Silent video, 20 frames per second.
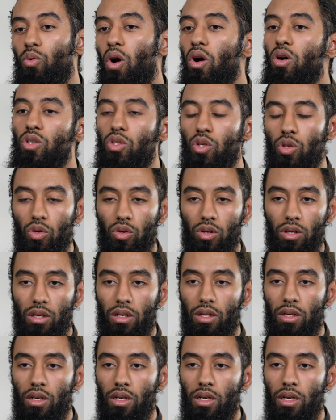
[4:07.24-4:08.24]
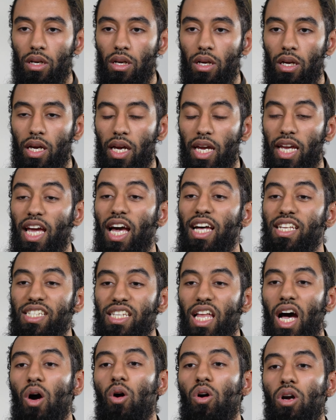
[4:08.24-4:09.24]
wronged you, he has
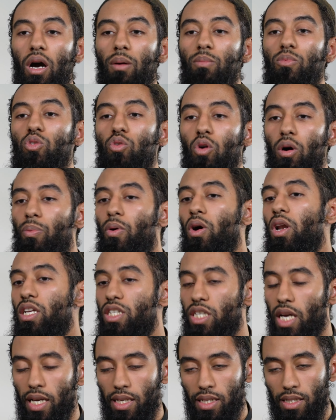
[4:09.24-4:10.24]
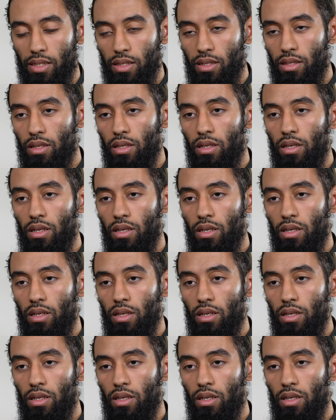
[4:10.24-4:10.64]
now come to apologize.